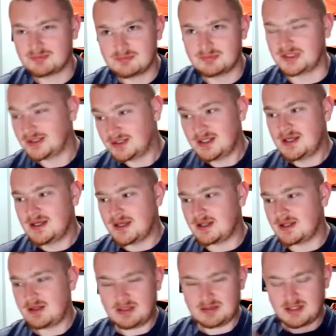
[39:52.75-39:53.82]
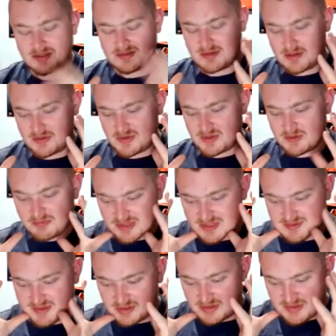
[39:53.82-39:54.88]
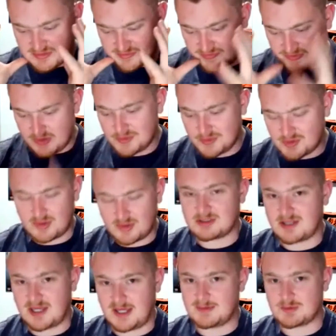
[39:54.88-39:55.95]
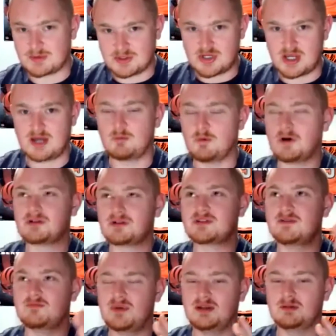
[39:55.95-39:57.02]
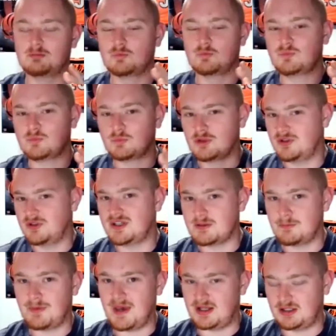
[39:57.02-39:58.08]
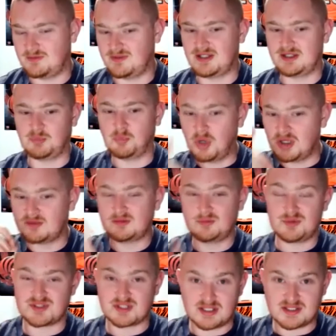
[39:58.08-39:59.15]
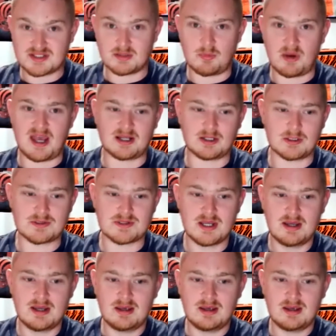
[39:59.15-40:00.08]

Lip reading: but there have been a few select games where the Jaguars have been really competitive in, and one of them was against the Packers.